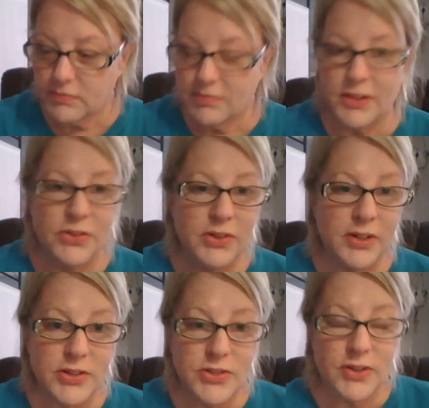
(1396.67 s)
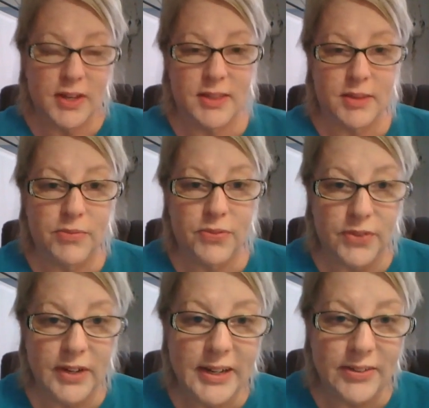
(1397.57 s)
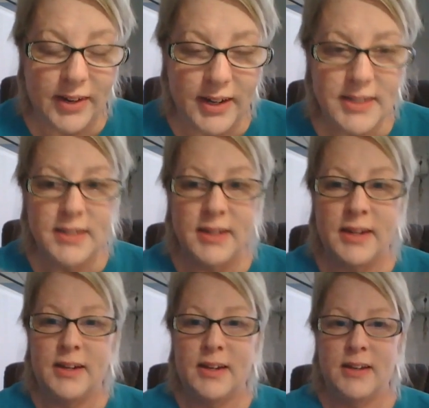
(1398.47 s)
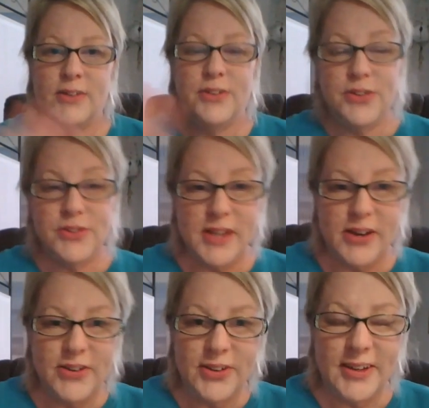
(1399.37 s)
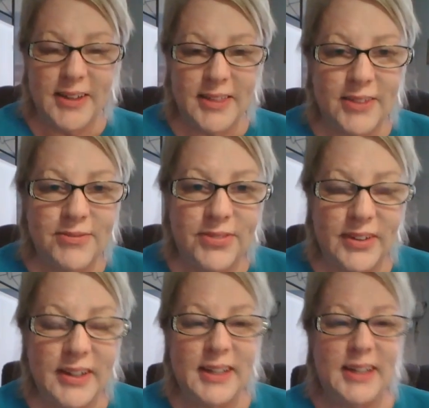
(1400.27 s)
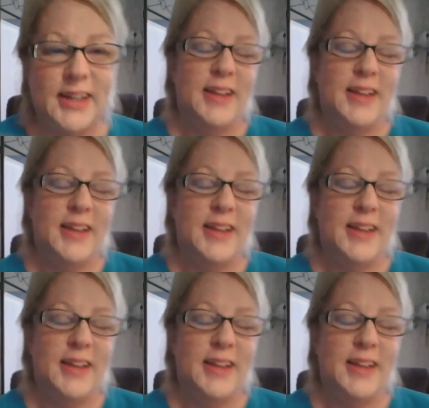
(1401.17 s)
You can also get them free, right? Who knows how you can get them free?